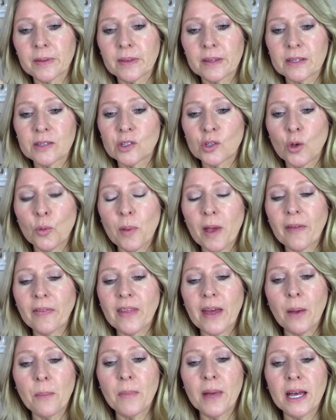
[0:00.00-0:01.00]
scoop out
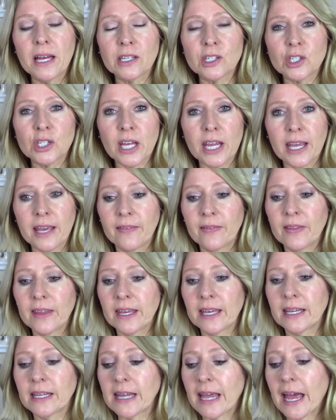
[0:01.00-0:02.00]
that much, and
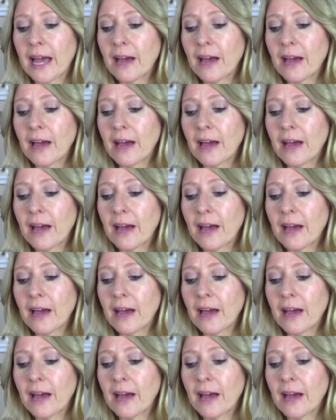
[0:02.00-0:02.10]
then